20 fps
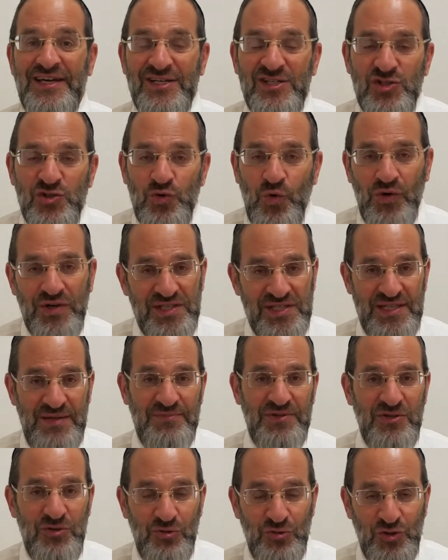exhorts them
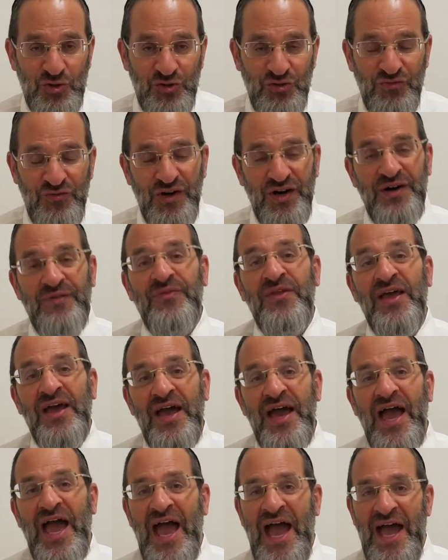to do tshuva,
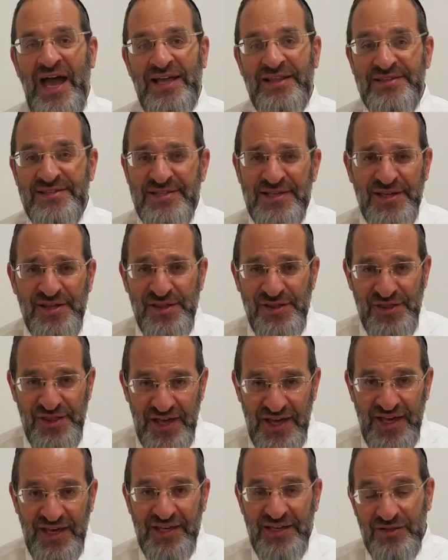and
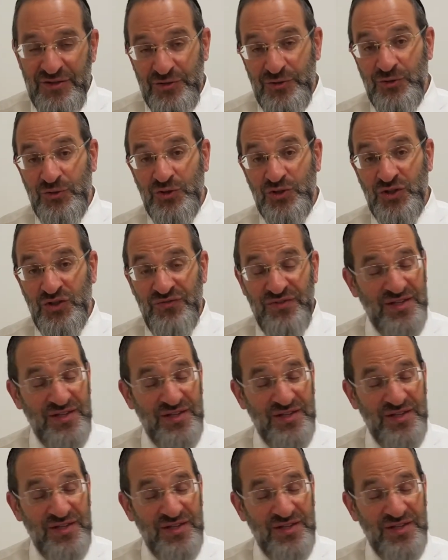they do tshuva.